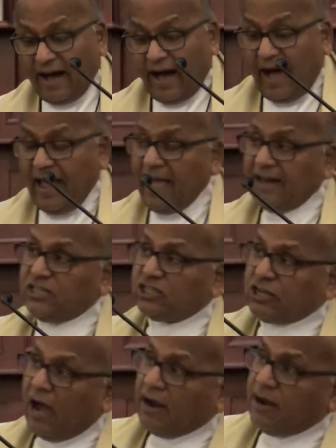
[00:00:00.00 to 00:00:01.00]
I had
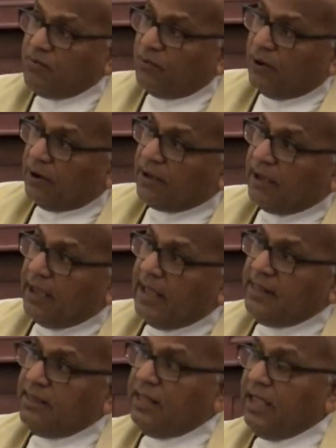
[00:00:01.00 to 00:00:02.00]
started work
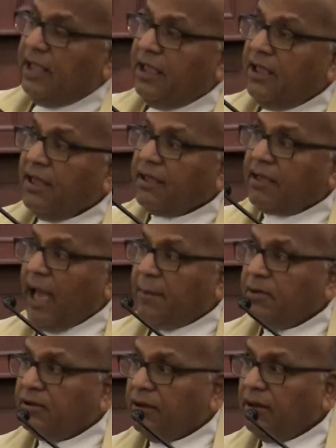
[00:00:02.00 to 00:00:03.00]
in the
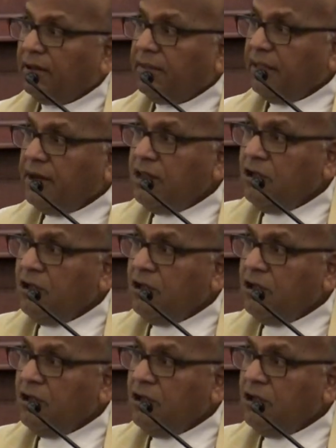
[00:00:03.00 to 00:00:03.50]
capital,